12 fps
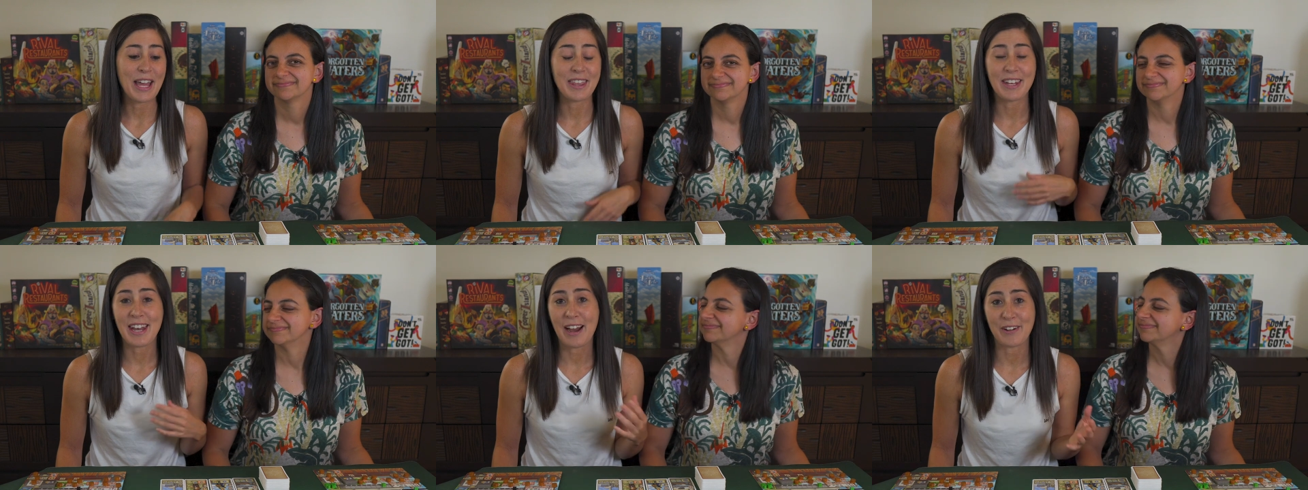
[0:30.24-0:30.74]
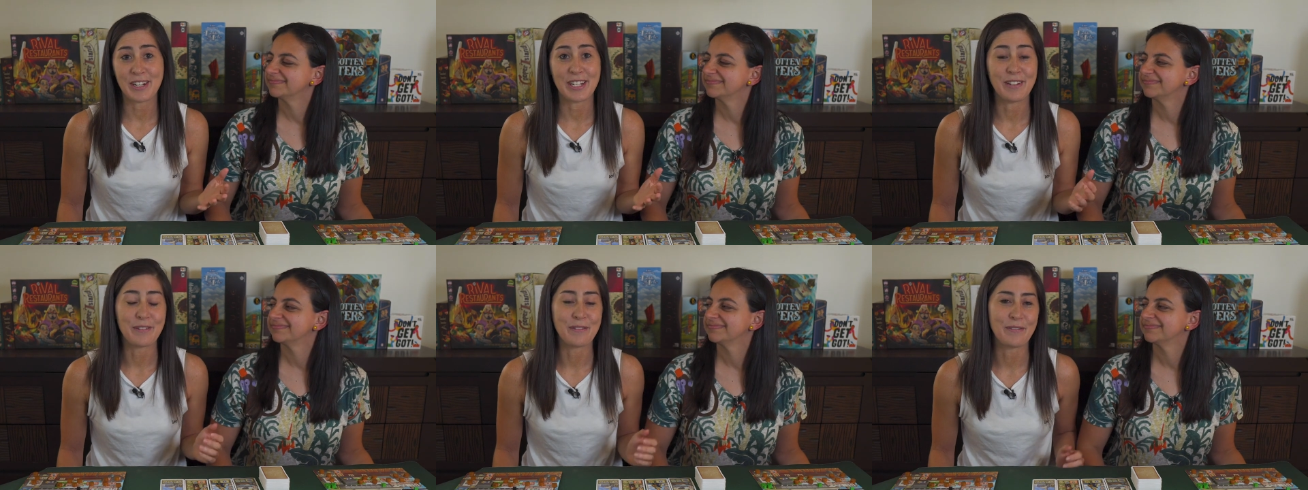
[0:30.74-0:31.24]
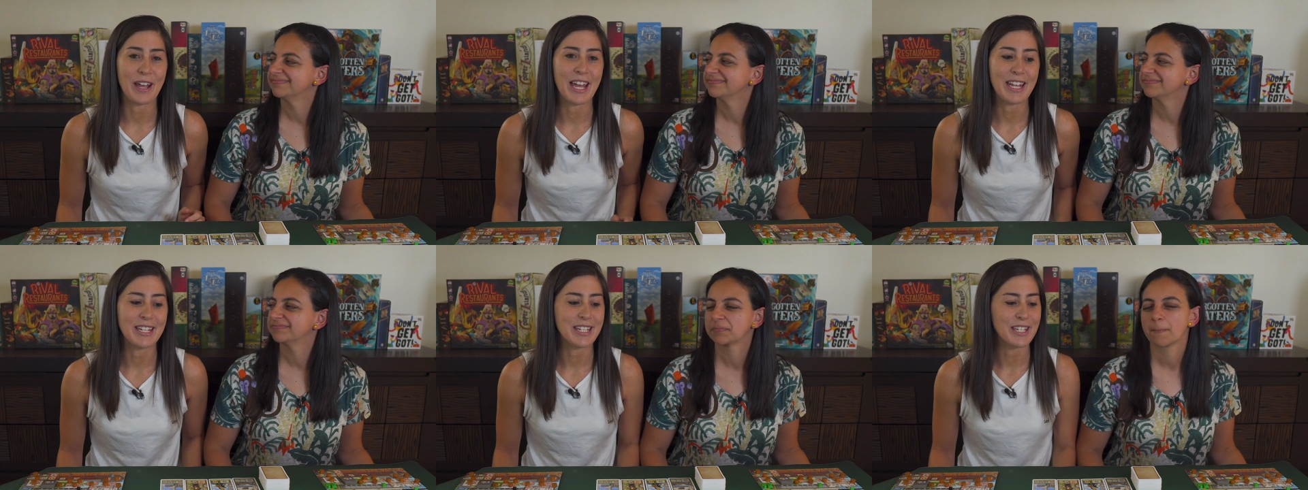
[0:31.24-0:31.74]
Speaker 1: and mm. the narrative.
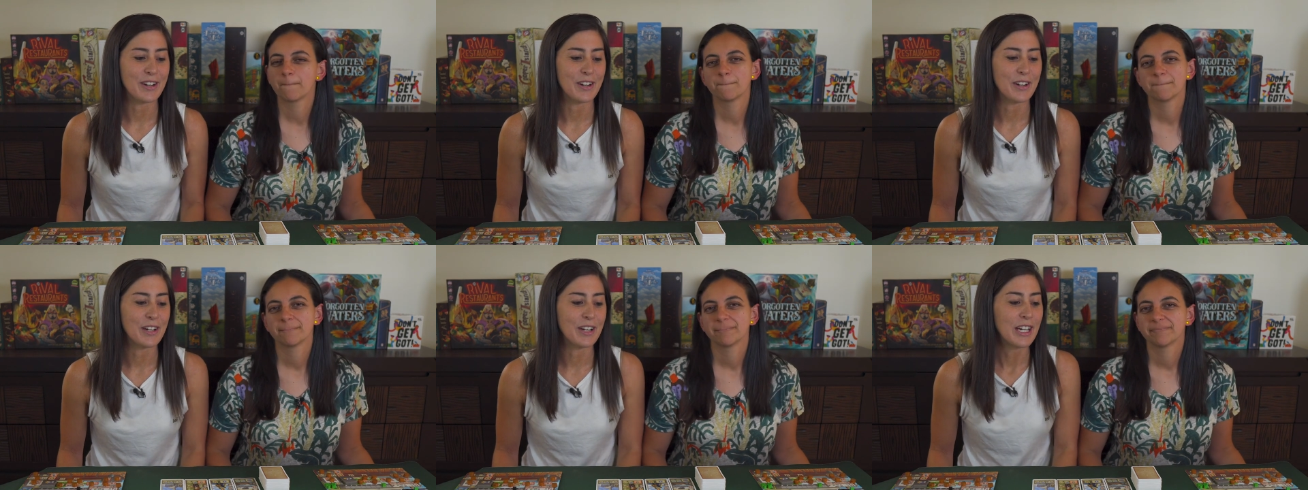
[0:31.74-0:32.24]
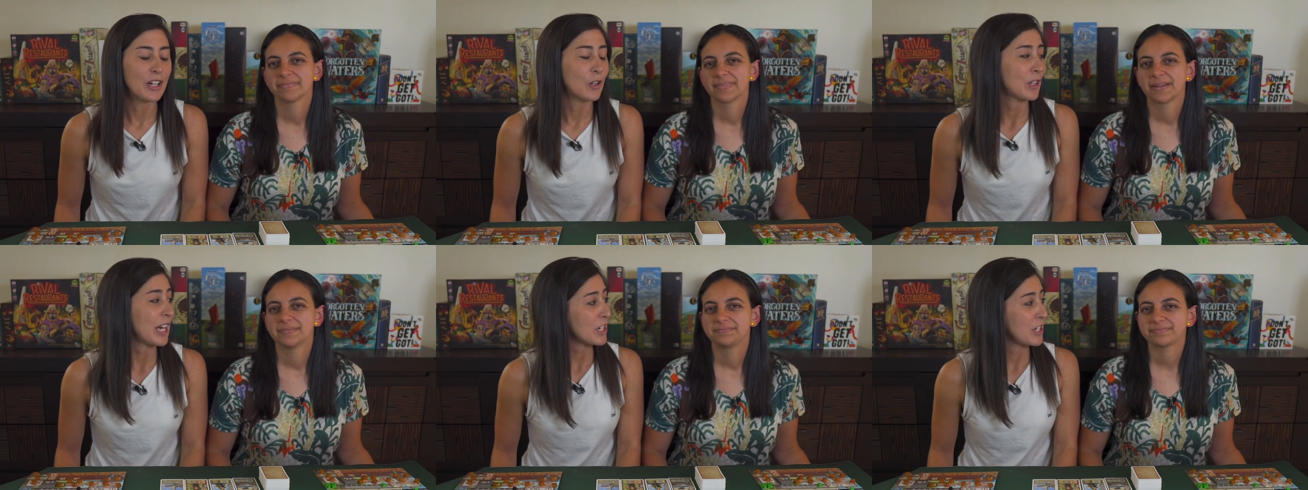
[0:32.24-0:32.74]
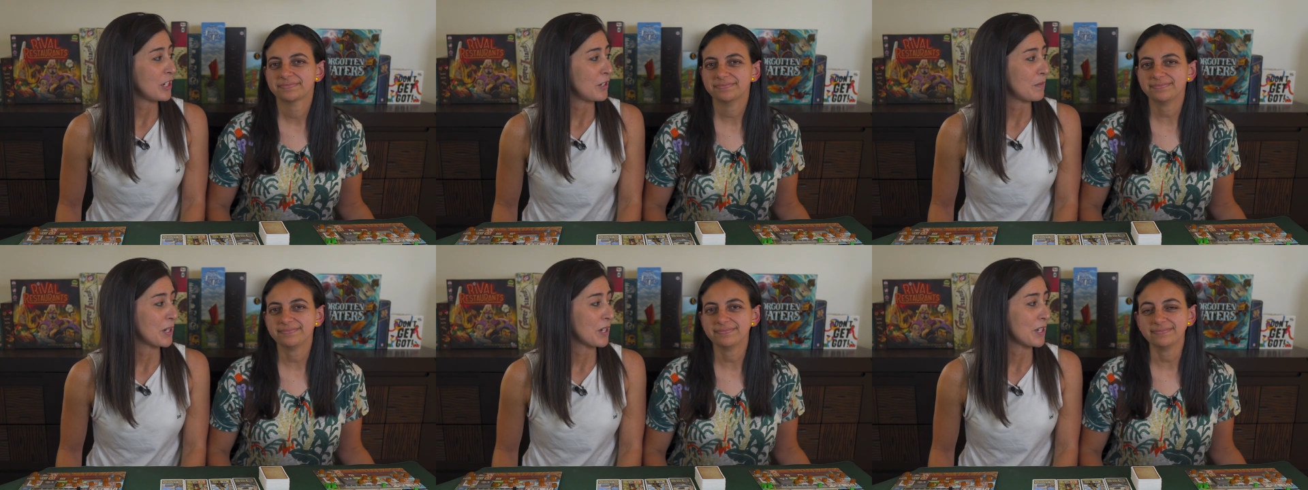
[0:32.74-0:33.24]
And so, good luck to
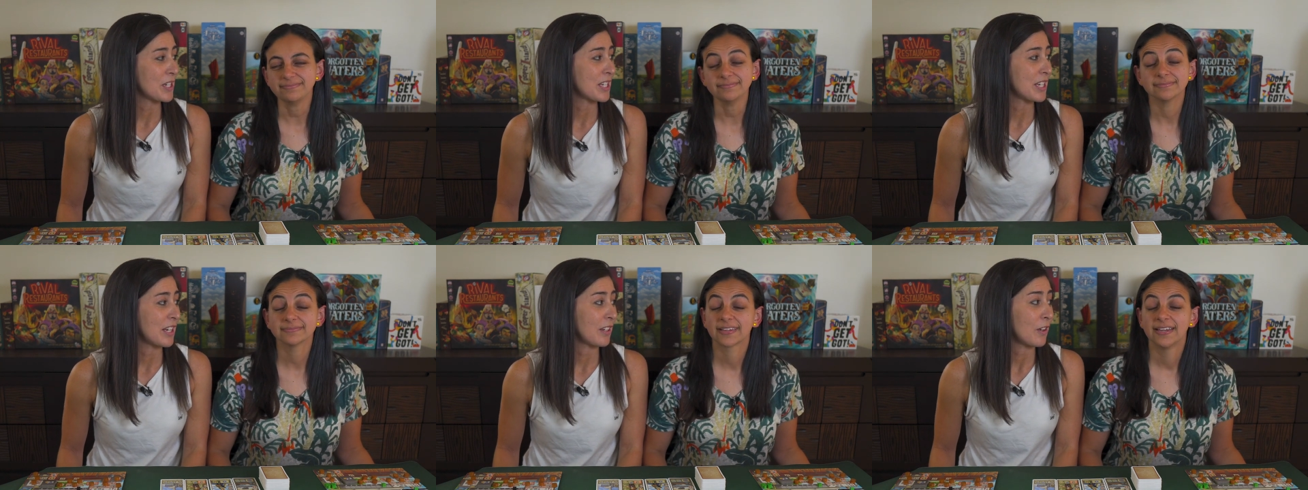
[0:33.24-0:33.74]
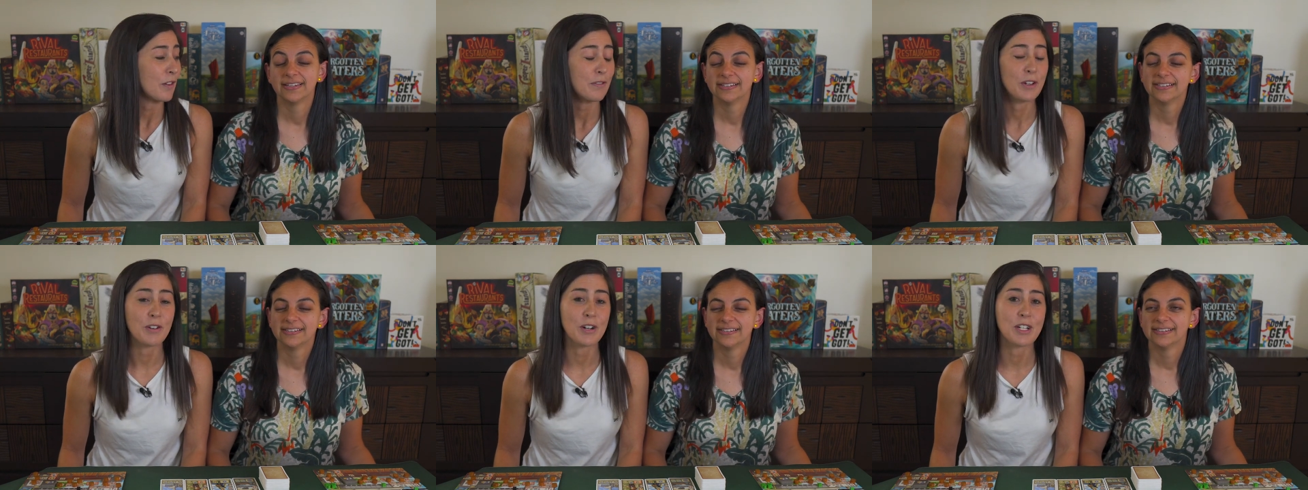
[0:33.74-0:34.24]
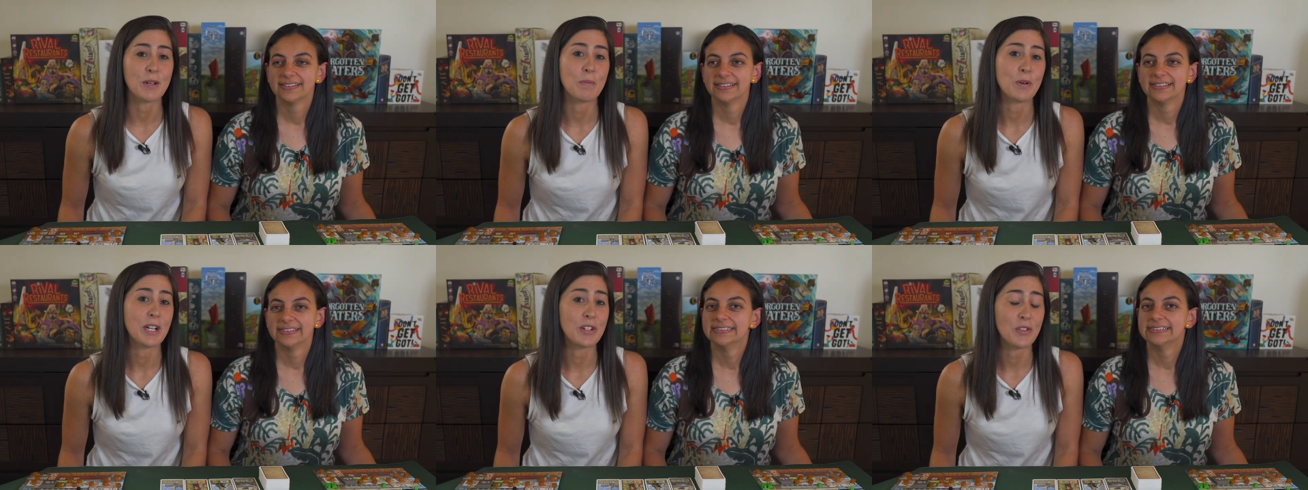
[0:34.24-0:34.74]
you because a lot of Euros are
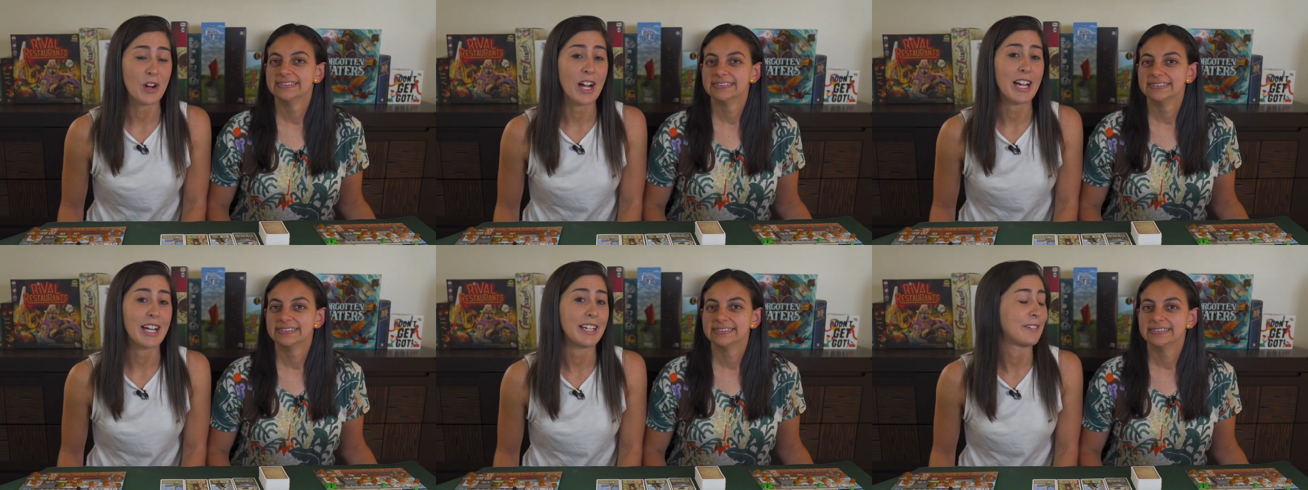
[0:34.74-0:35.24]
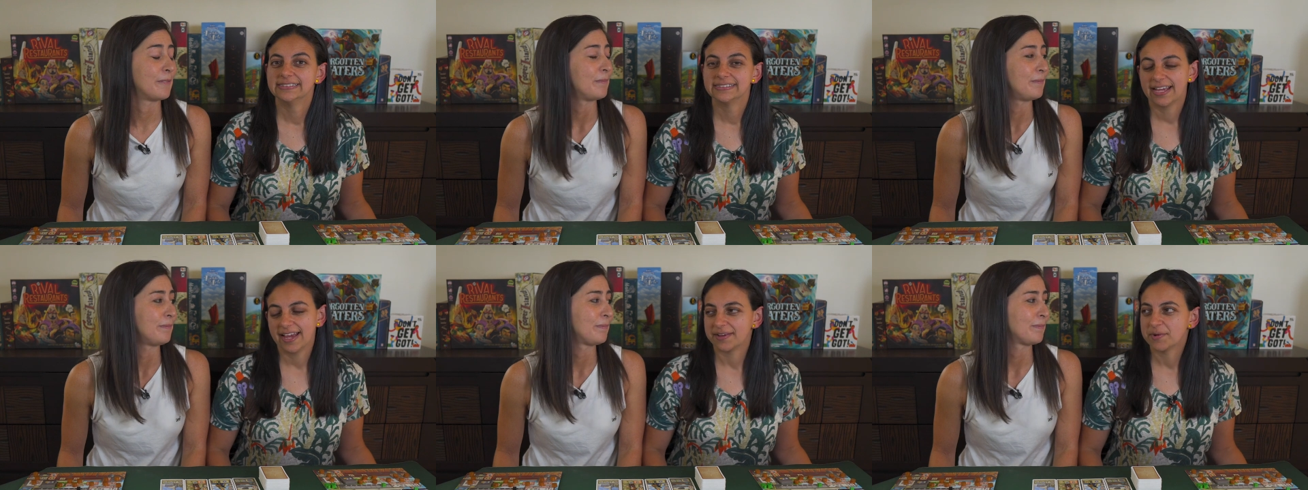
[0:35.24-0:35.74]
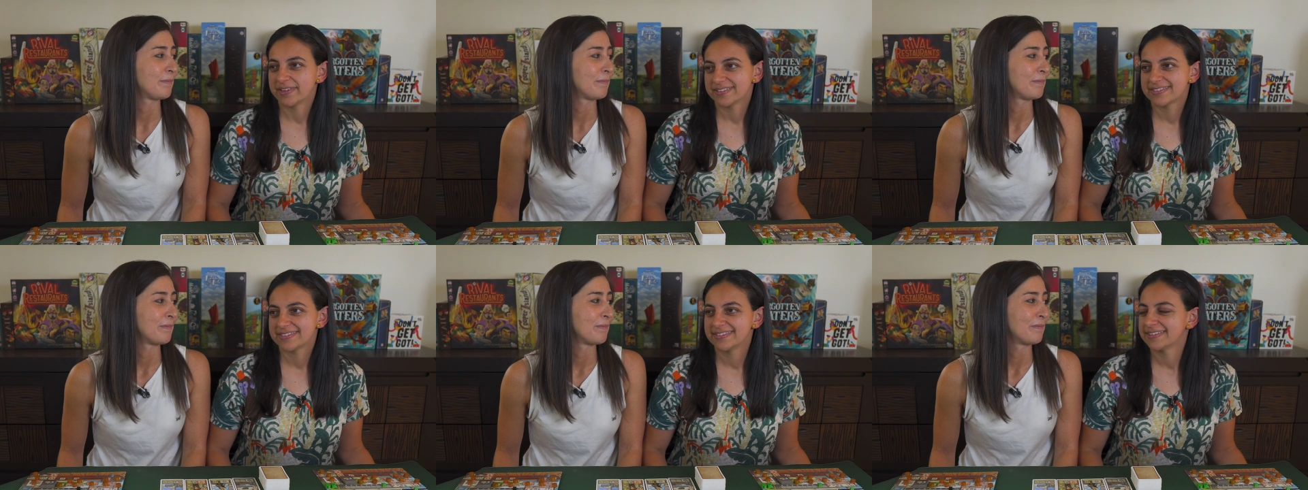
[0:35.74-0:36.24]
pretty dry.
Speaker 2: Yeah, well,
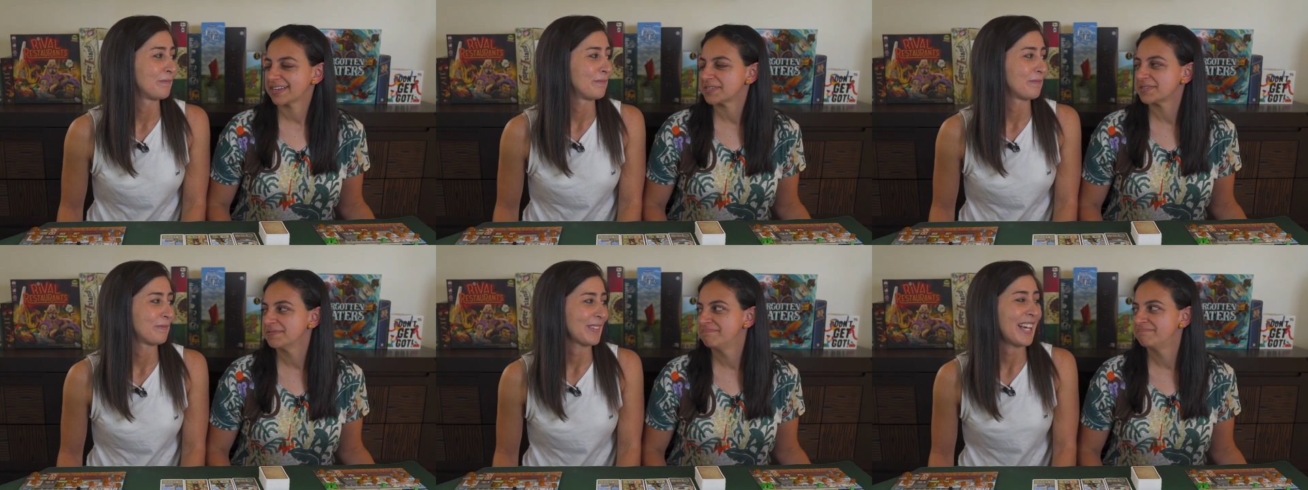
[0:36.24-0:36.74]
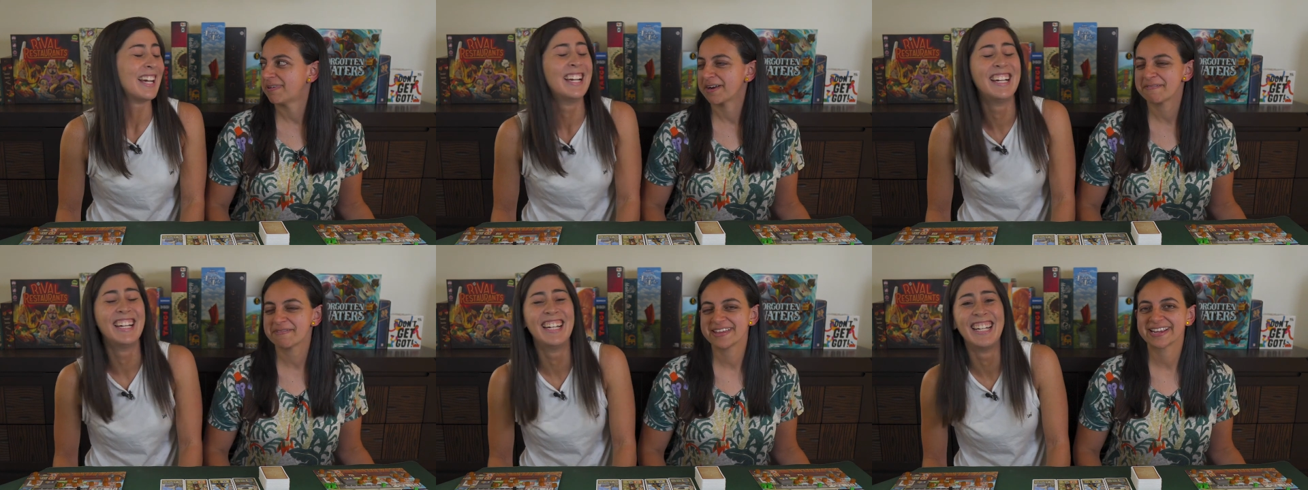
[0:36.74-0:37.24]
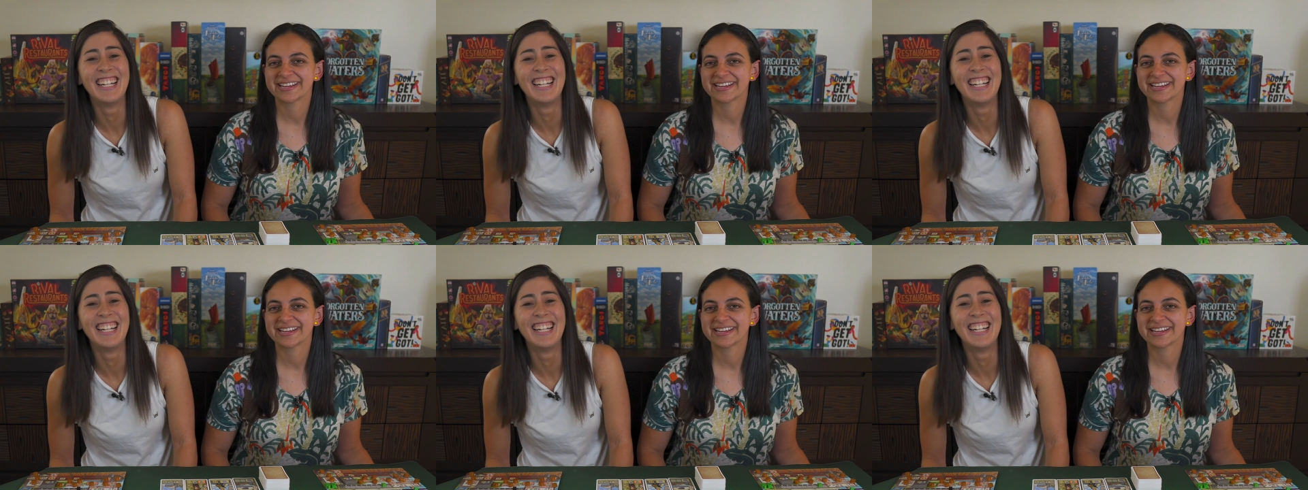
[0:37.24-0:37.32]
it's that's part of the